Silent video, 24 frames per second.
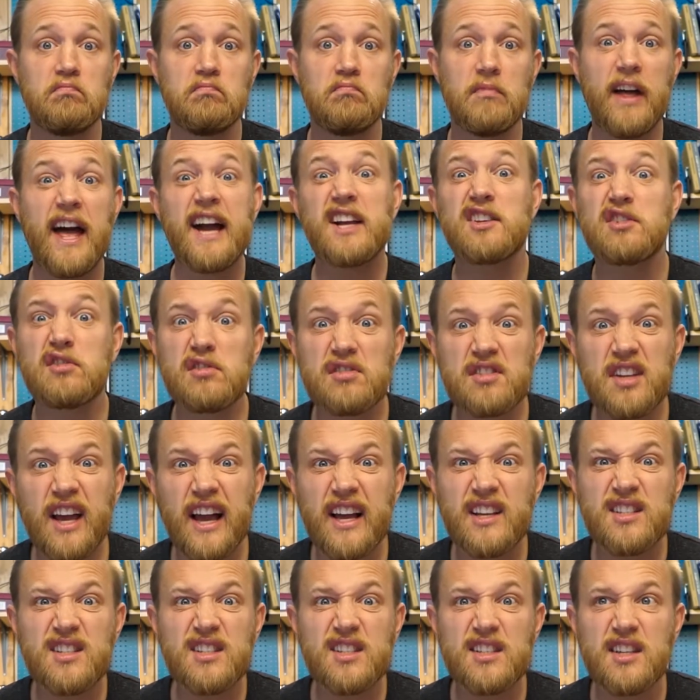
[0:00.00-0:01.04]

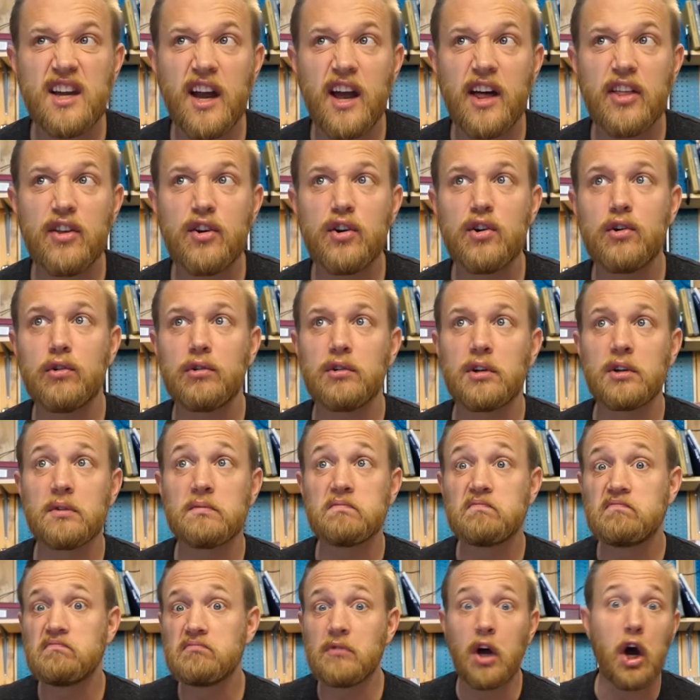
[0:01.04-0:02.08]
exercise together or
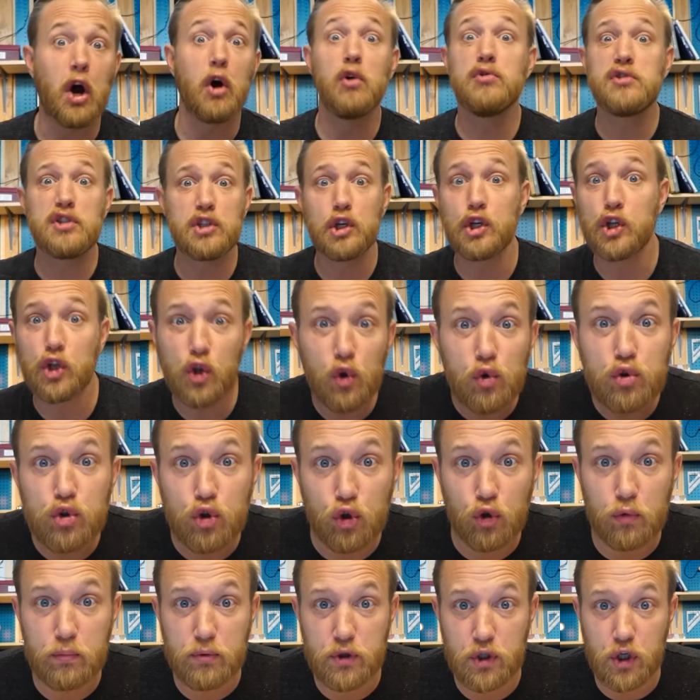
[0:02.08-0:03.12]
host a
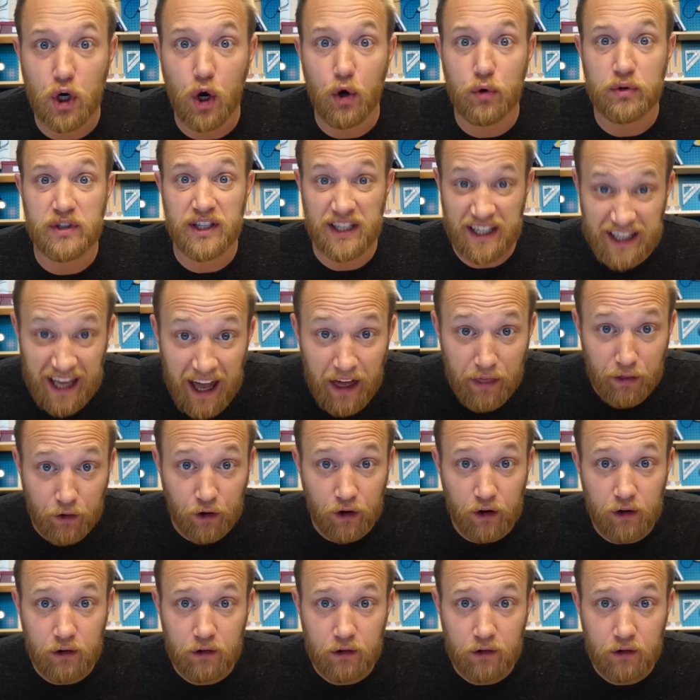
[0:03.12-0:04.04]
YouTube show together,